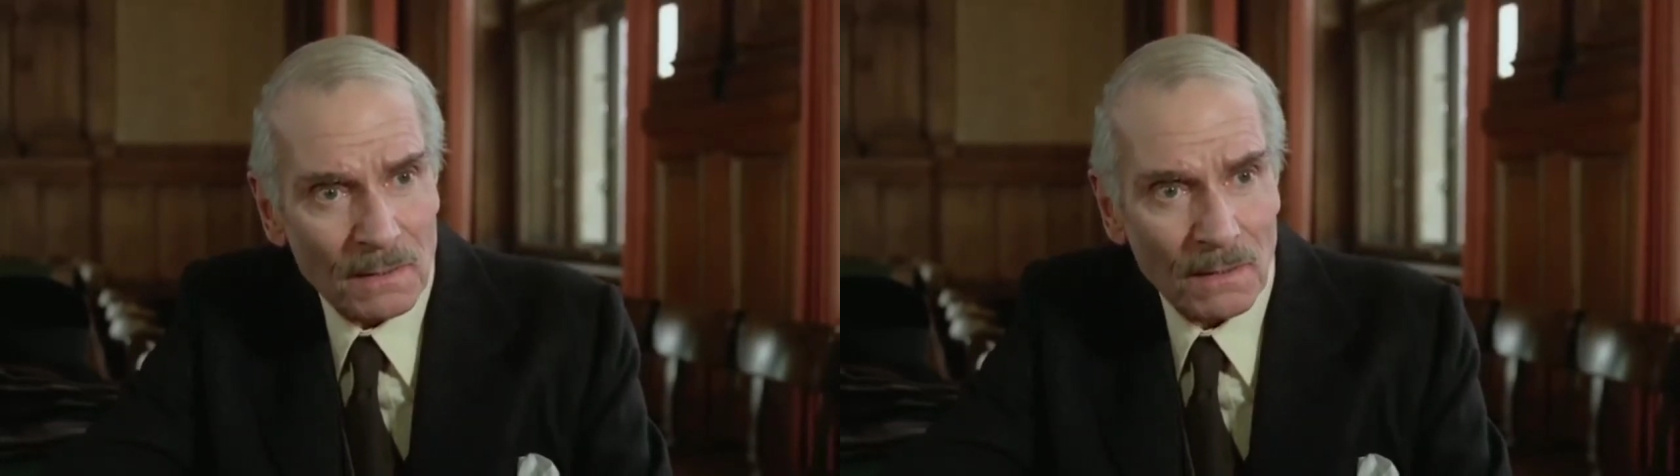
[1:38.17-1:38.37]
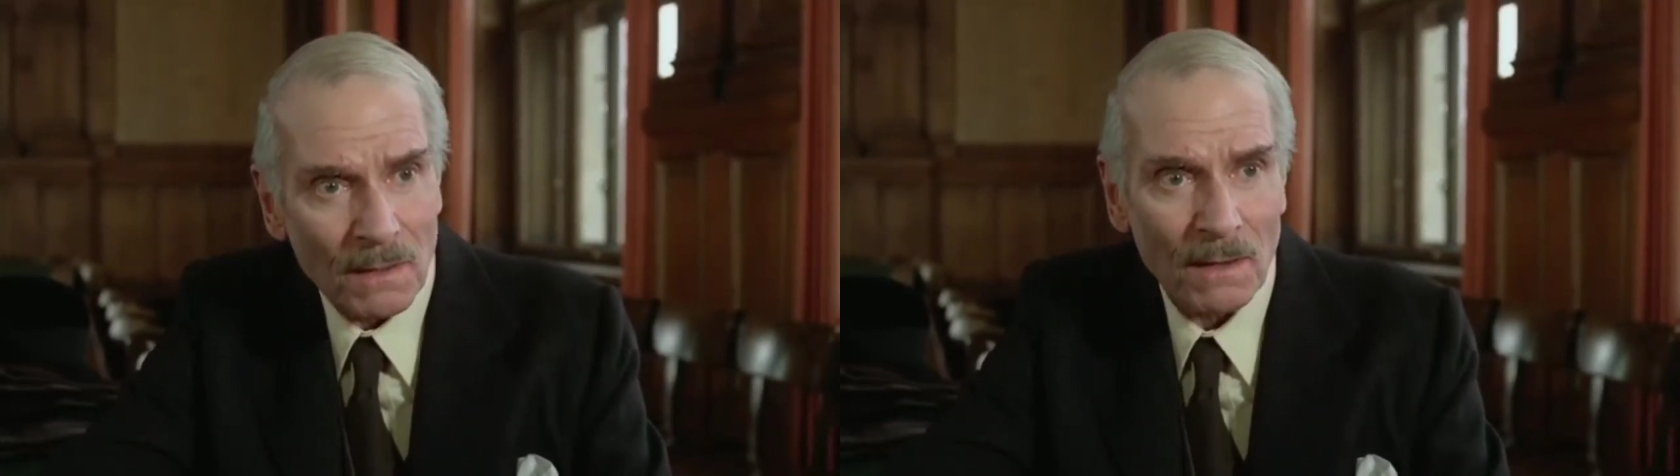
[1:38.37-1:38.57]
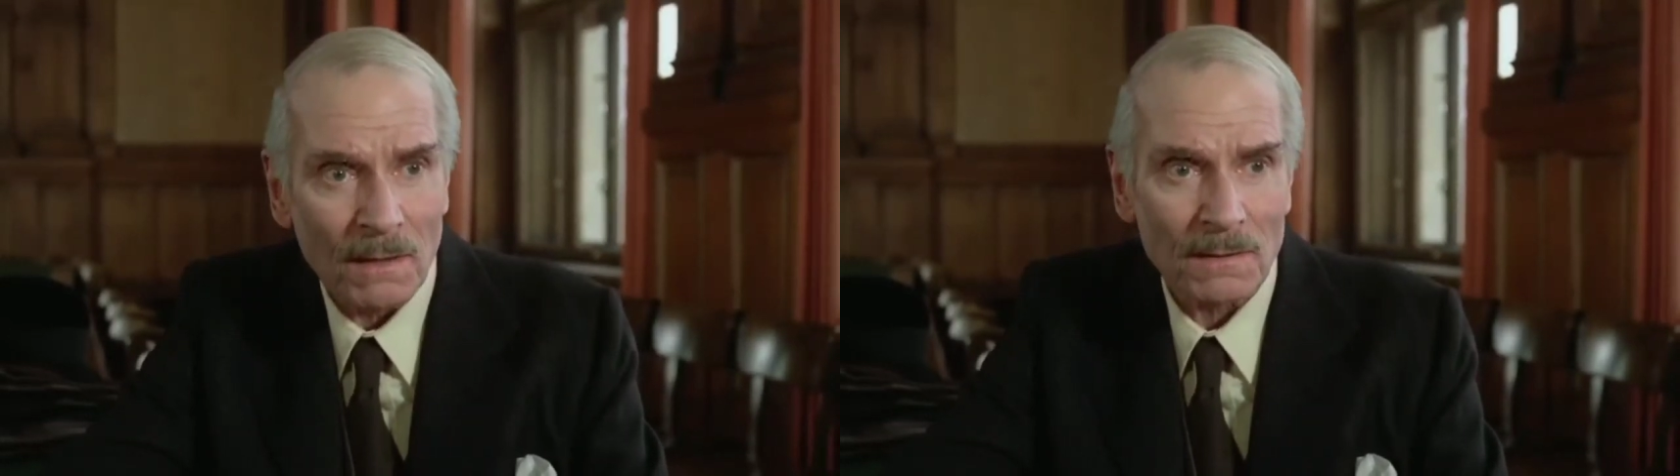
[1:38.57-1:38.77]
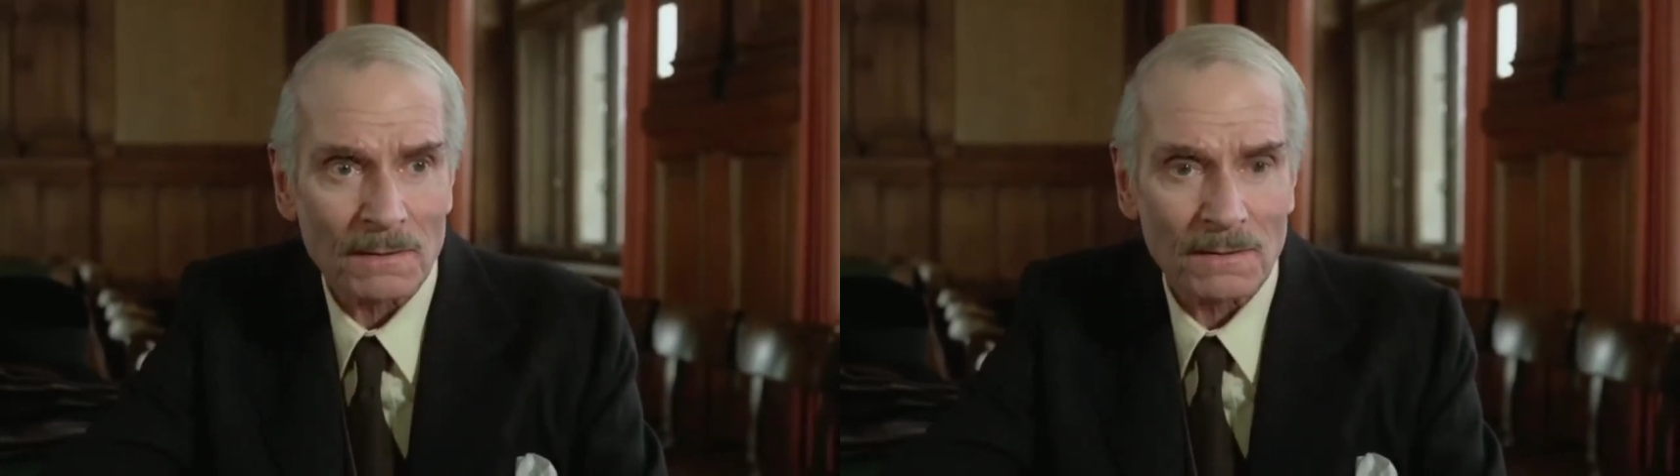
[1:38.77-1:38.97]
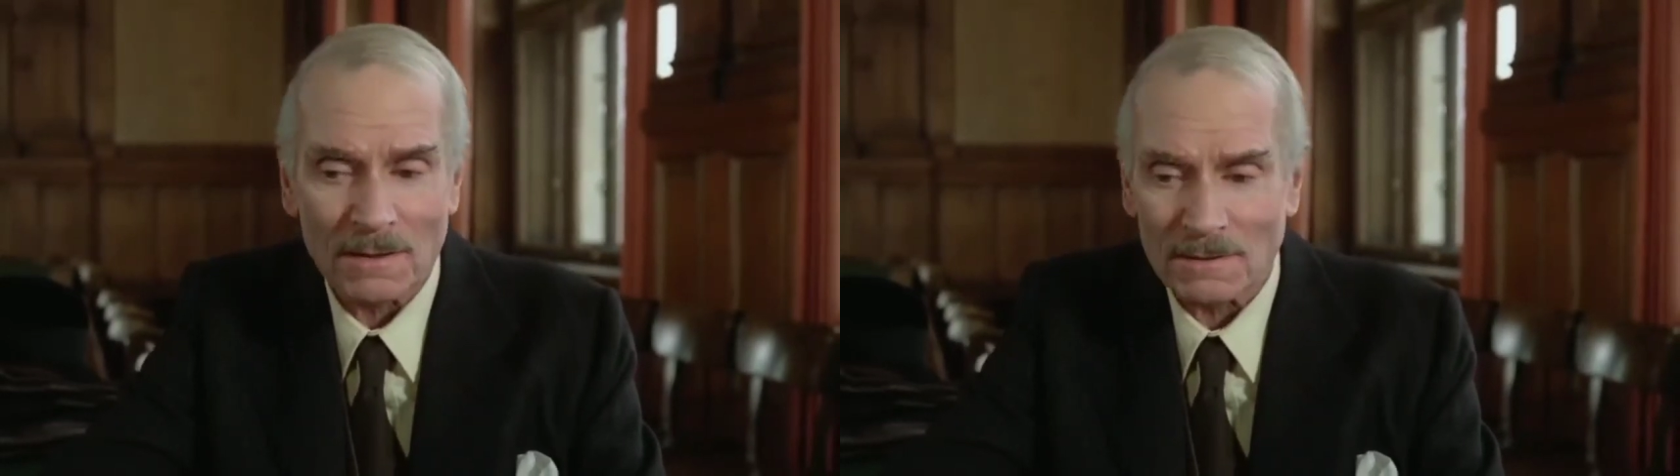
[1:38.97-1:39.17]
Oh,
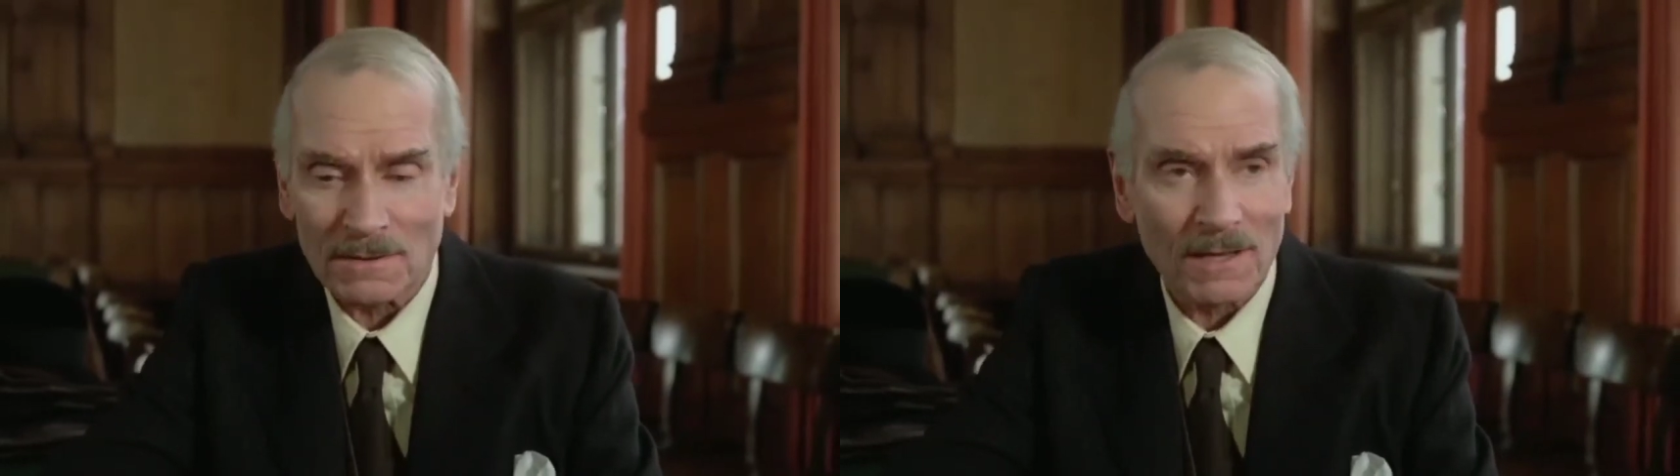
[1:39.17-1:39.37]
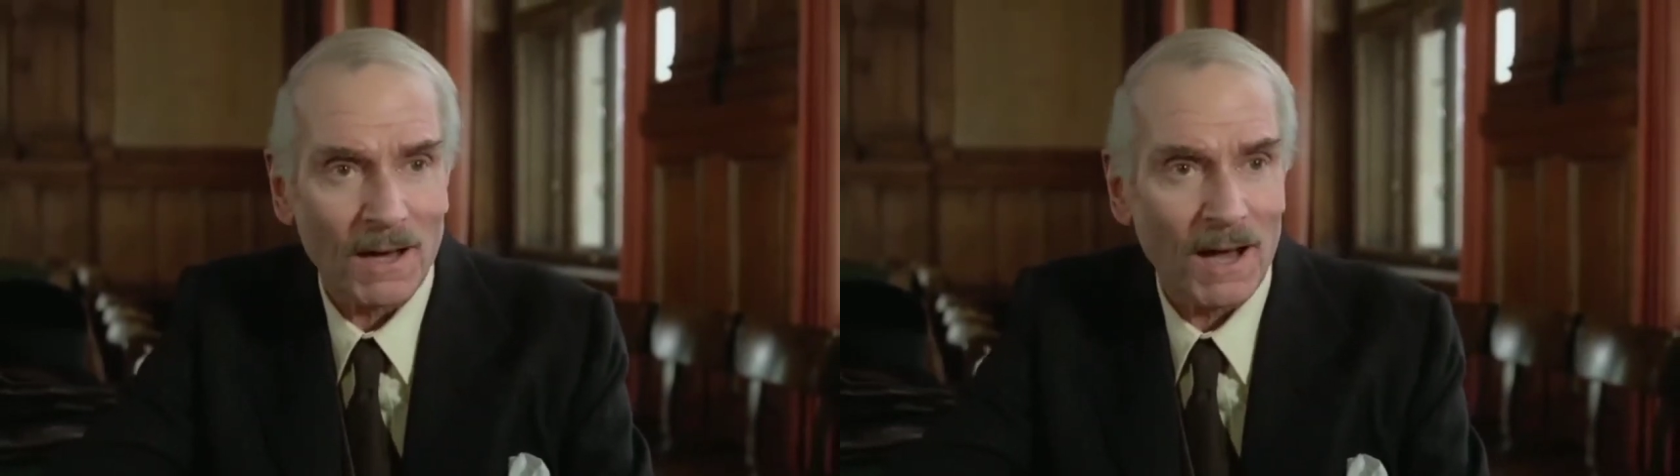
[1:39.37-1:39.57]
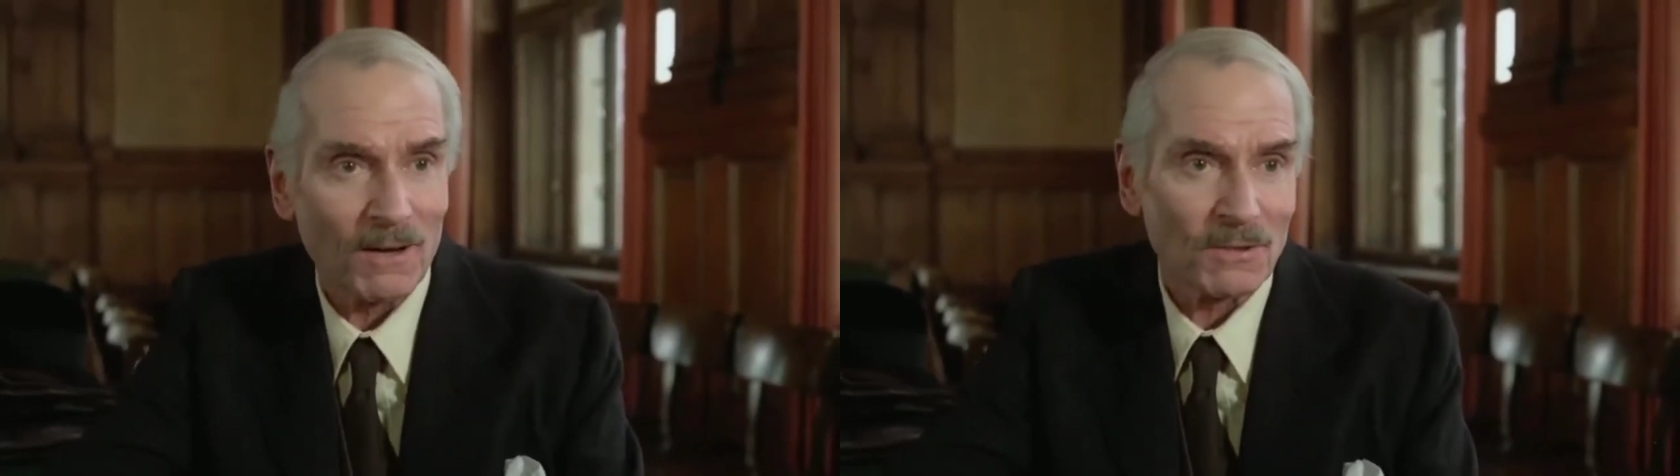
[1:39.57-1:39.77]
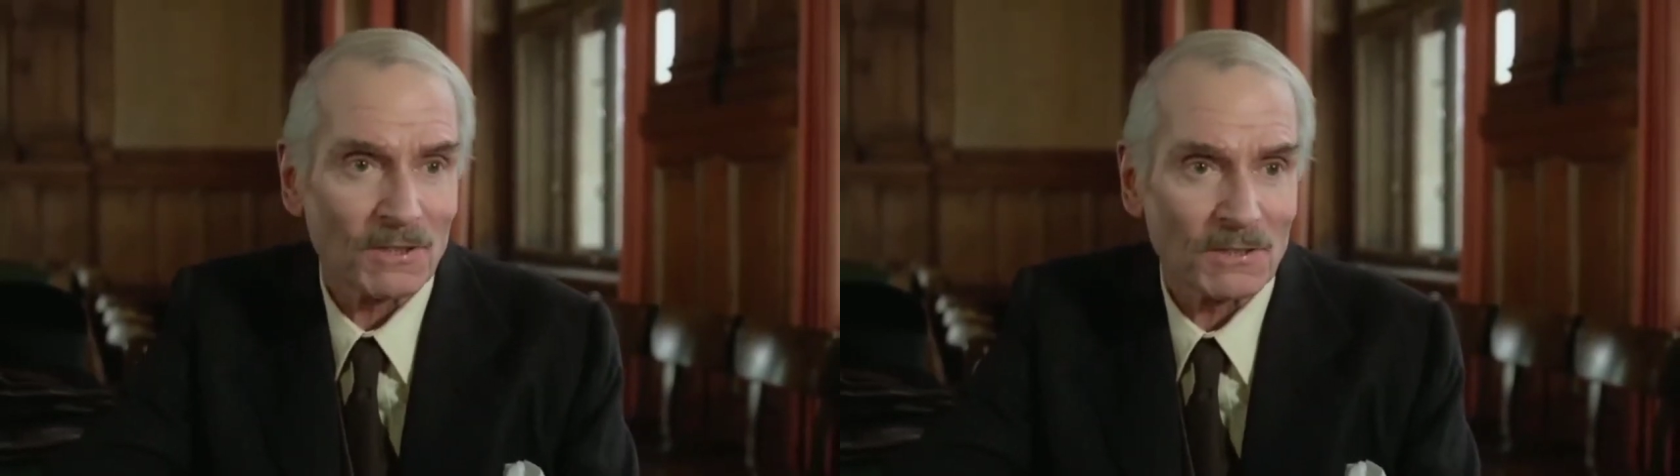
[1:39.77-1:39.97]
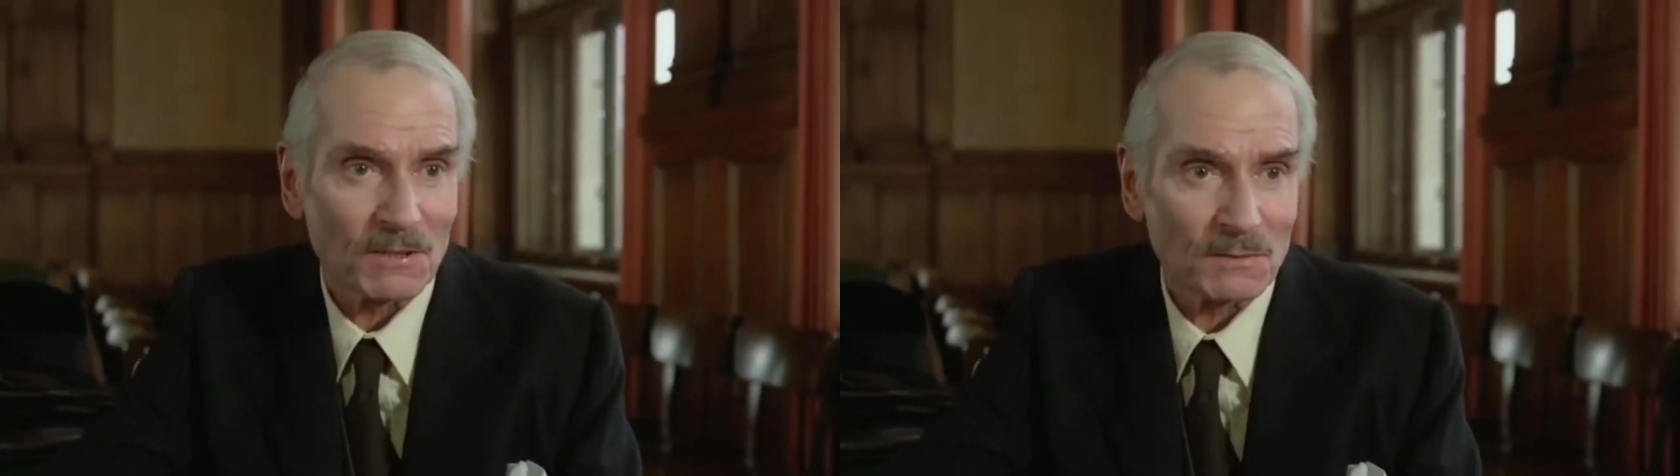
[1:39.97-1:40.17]
doctor, how
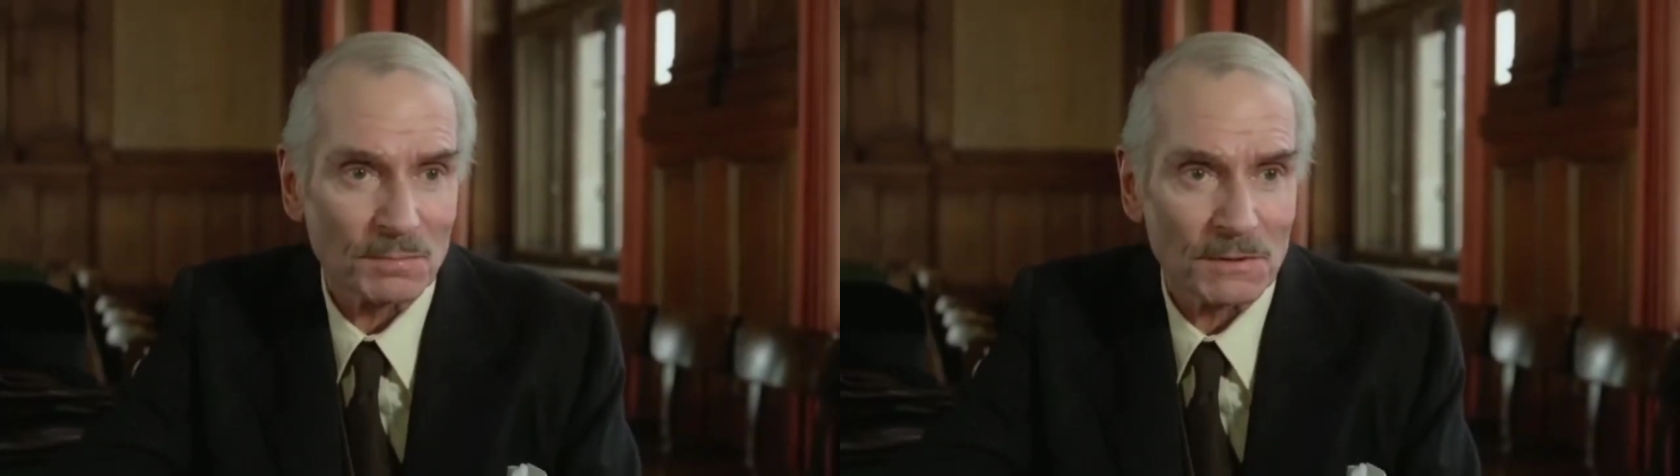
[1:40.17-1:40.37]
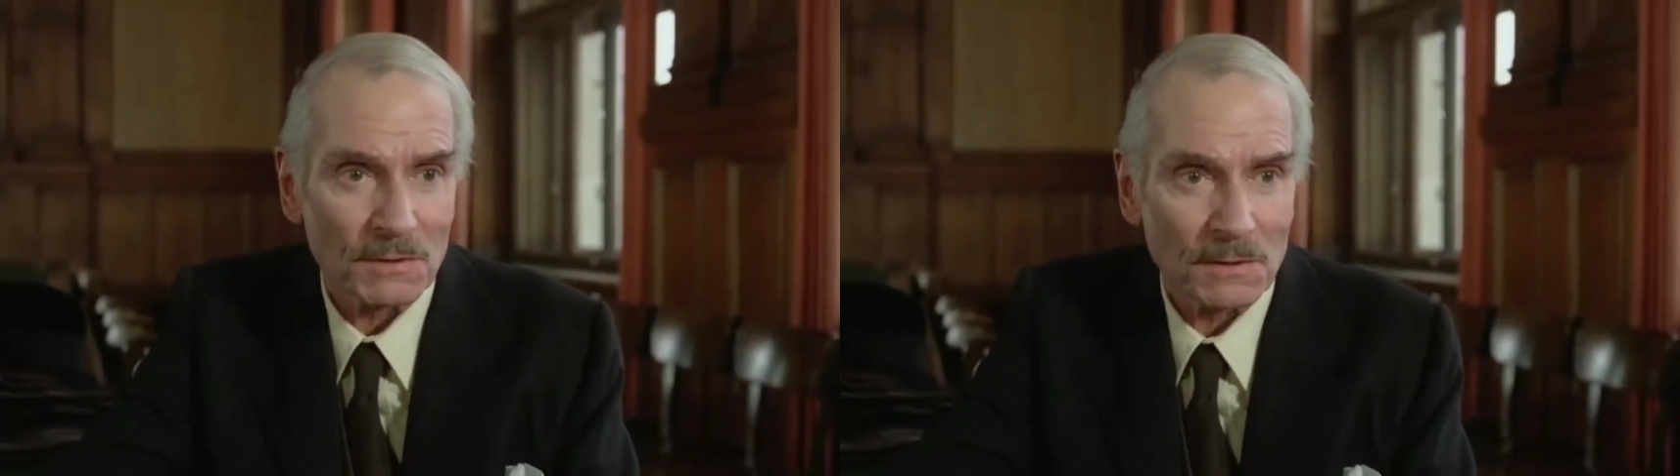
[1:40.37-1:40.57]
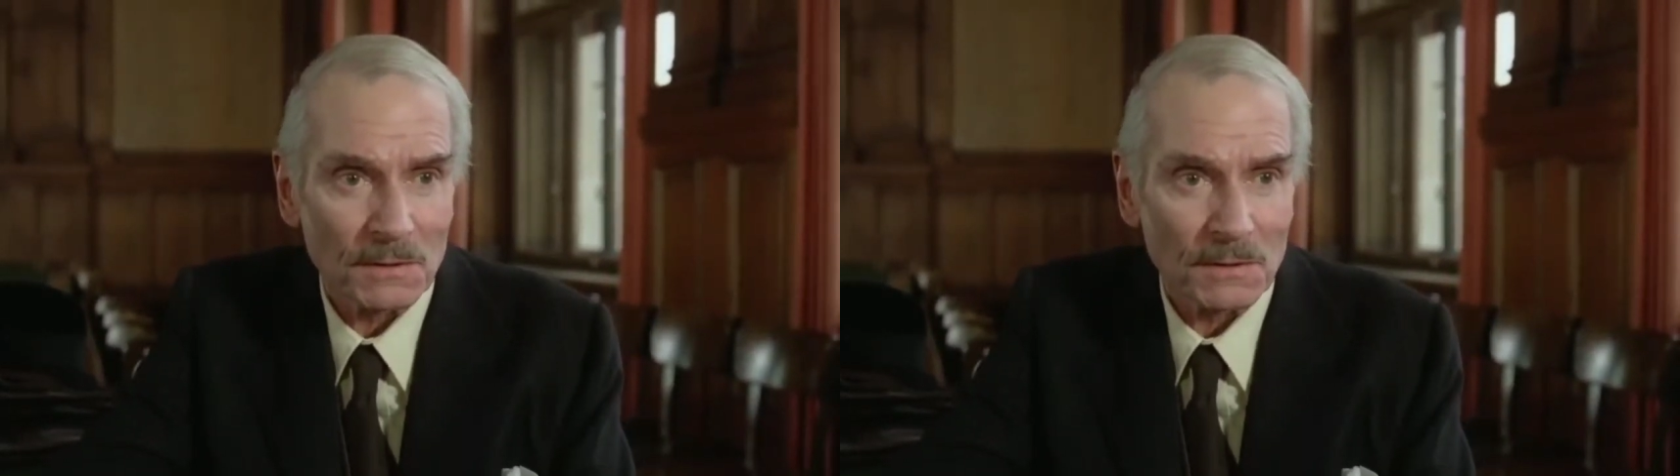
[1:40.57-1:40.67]
can that be?